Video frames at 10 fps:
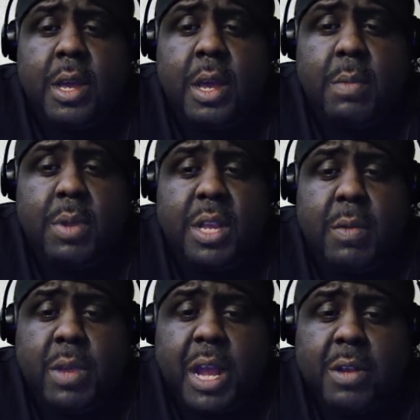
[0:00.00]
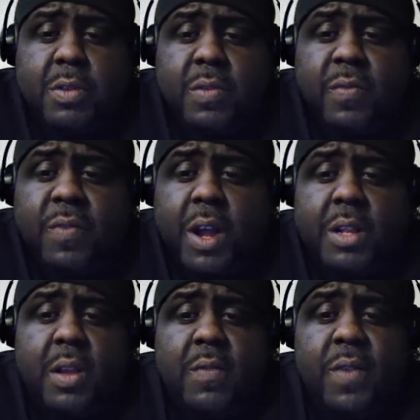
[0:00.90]
But then when y'all do some fucked
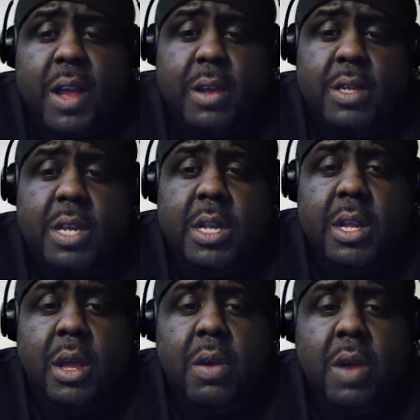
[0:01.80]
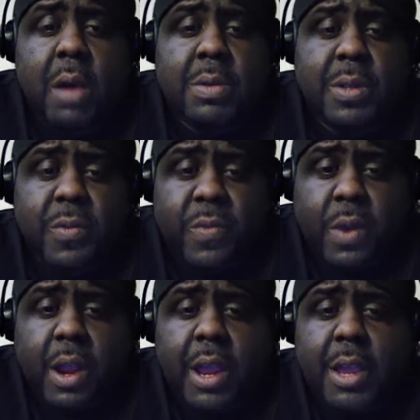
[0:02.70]
up foul shit, oh, I was
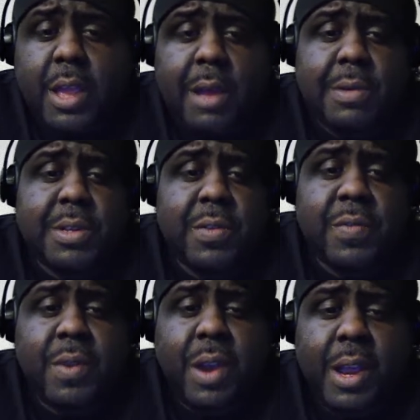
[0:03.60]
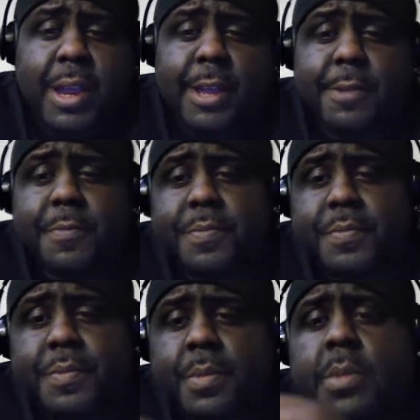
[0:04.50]
afraid, I was afraid.
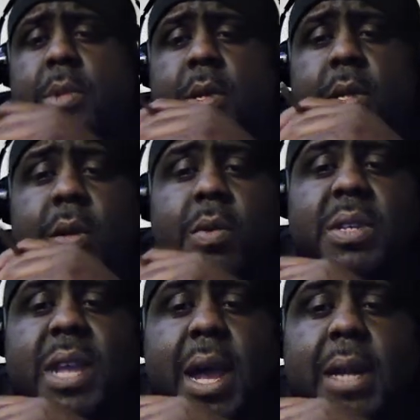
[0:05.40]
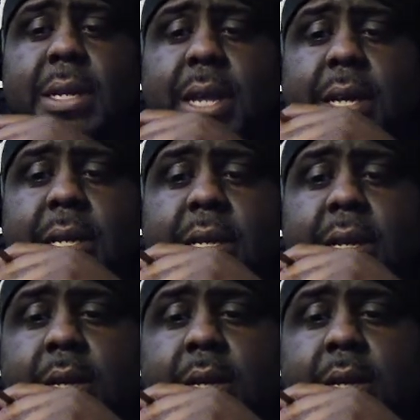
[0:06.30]
So tired of that shit.